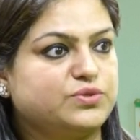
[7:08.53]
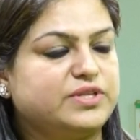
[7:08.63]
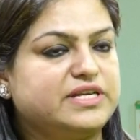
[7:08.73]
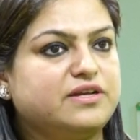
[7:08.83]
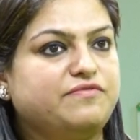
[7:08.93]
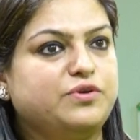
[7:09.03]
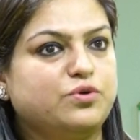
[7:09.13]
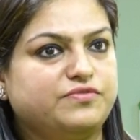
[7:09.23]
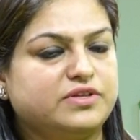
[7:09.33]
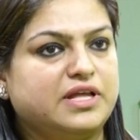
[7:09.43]
So these are
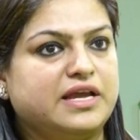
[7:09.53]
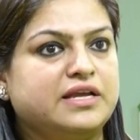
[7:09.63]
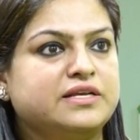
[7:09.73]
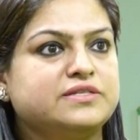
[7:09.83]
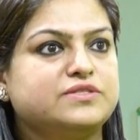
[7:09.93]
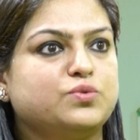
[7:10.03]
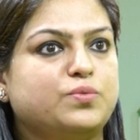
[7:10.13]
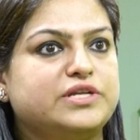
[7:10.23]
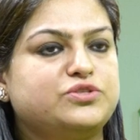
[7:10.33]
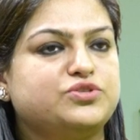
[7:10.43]
few of the things
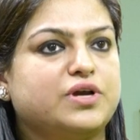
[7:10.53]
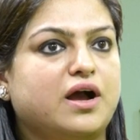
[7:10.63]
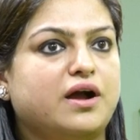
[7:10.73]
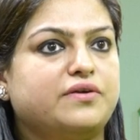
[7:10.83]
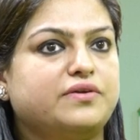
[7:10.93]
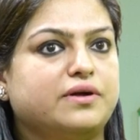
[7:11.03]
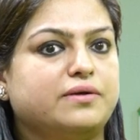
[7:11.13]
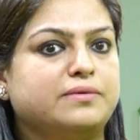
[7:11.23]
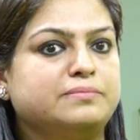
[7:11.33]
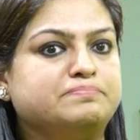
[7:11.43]
which
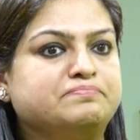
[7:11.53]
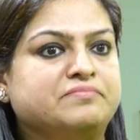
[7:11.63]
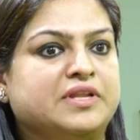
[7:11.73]
are